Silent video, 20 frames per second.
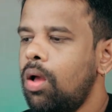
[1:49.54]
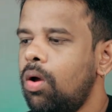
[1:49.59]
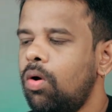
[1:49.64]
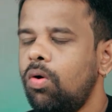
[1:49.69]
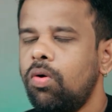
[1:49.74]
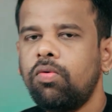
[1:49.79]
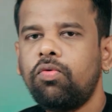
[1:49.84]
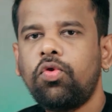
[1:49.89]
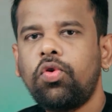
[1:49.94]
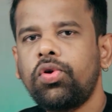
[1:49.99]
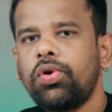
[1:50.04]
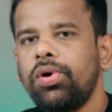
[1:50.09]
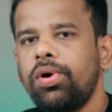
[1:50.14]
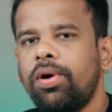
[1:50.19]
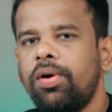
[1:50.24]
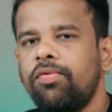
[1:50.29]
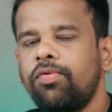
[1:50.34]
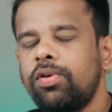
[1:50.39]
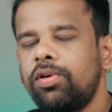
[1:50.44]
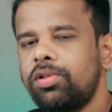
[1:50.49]

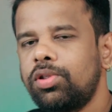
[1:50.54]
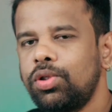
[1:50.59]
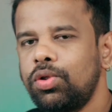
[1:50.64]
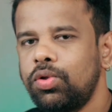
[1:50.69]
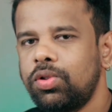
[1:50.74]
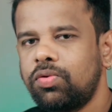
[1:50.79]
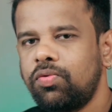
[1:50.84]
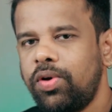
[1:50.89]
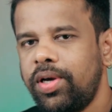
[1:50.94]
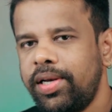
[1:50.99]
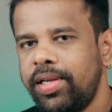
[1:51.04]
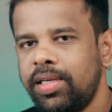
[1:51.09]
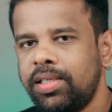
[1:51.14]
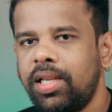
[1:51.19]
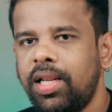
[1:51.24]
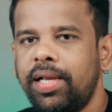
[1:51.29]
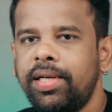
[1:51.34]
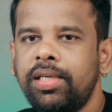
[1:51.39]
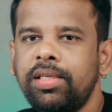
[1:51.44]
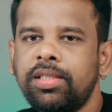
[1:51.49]
Photographers use various
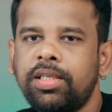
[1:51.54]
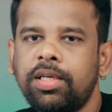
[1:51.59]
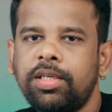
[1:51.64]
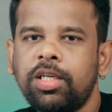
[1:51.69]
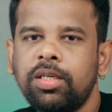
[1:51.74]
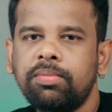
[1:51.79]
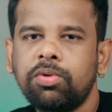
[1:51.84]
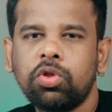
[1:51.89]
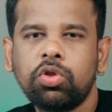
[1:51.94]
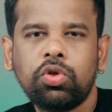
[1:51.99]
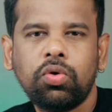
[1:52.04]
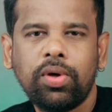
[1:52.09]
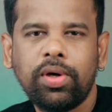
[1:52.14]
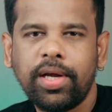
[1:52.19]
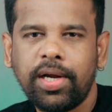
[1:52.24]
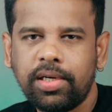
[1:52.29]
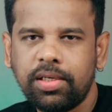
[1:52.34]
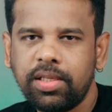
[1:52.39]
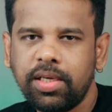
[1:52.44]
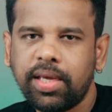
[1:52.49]
lighting setups to
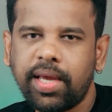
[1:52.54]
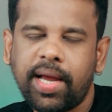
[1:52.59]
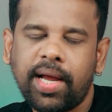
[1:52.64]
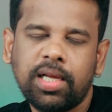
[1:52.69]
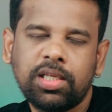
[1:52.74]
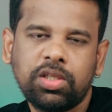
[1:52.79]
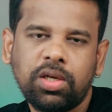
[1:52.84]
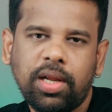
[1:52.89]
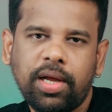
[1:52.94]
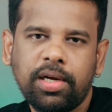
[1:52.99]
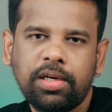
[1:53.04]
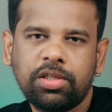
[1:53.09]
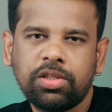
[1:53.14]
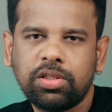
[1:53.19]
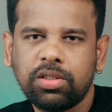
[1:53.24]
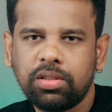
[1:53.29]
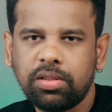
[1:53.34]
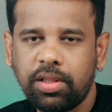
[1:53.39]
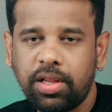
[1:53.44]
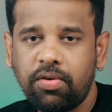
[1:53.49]
get the catch
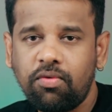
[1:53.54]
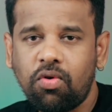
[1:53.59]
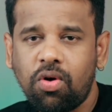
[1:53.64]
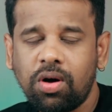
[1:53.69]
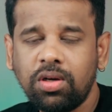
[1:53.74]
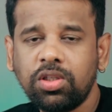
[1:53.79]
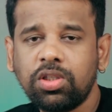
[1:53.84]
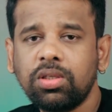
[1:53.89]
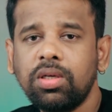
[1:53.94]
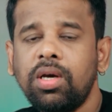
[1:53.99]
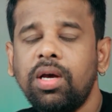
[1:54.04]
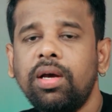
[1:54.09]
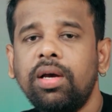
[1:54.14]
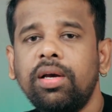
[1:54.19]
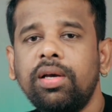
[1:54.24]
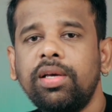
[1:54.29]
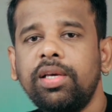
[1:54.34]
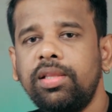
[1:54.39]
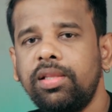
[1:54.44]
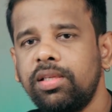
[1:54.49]
lights they want.
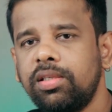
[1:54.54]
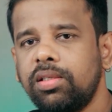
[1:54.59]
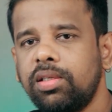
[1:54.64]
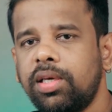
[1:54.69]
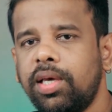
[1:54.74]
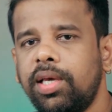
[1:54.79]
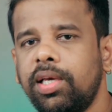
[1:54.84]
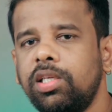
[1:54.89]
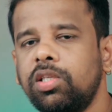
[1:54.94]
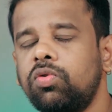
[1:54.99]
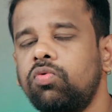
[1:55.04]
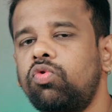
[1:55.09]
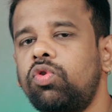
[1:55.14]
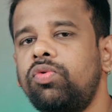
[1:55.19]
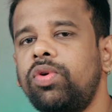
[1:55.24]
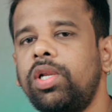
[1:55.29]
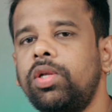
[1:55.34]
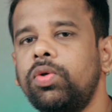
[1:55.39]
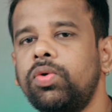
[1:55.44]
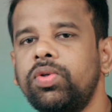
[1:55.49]
In this case, we
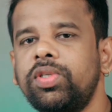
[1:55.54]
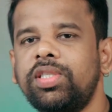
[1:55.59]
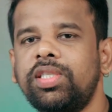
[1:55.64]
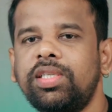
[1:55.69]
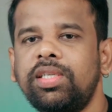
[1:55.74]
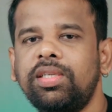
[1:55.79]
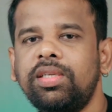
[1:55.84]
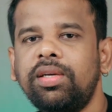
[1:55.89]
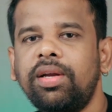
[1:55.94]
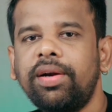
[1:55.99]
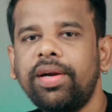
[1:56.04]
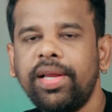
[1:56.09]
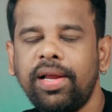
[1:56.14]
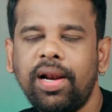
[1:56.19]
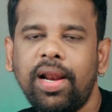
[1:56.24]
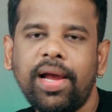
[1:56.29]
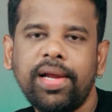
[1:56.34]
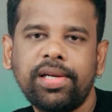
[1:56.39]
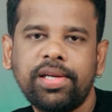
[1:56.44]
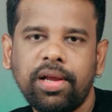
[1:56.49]
will use the ring
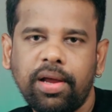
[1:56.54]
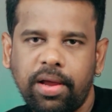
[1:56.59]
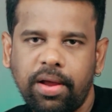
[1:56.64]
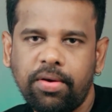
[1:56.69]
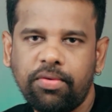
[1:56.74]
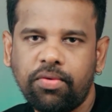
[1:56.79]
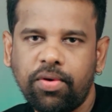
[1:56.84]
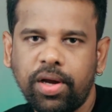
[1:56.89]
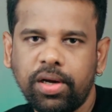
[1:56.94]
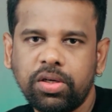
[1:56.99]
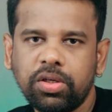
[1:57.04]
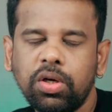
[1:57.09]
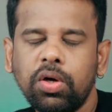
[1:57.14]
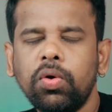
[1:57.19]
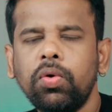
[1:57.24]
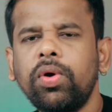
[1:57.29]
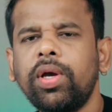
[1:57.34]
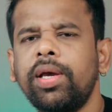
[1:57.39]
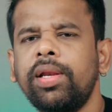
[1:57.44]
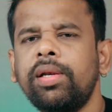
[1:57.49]
light effect.
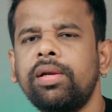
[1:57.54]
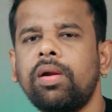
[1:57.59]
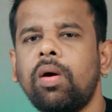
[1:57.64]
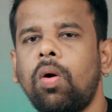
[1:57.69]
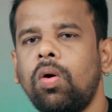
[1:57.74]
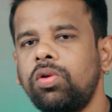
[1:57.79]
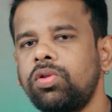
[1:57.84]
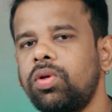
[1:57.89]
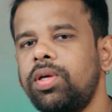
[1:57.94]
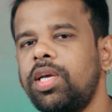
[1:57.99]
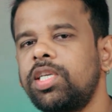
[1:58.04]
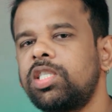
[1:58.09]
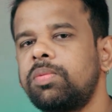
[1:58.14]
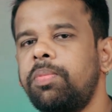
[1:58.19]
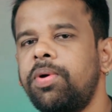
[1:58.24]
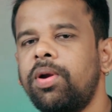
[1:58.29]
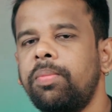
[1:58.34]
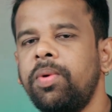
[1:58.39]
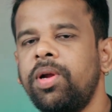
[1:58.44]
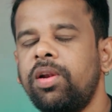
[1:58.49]
You can also
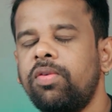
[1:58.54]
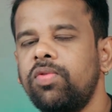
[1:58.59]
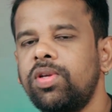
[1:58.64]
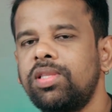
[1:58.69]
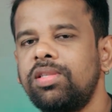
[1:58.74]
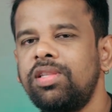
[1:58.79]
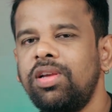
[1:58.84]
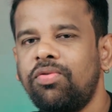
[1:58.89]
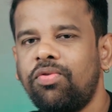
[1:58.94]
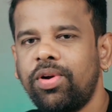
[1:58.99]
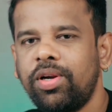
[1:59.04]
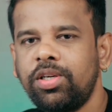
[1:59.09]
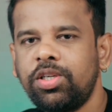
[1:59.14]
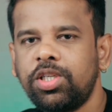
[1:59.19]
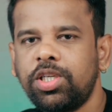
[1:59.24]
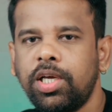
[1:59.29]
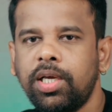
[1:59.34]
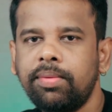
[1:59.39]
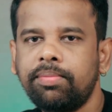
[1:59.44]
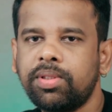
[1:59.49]
experiment with different
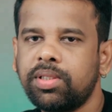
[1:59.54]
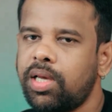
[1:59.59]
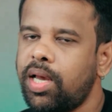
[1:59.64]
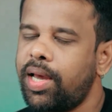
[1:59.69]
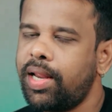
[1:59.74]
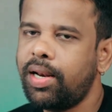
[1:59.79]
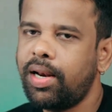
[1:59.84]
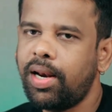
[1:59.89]
shapes and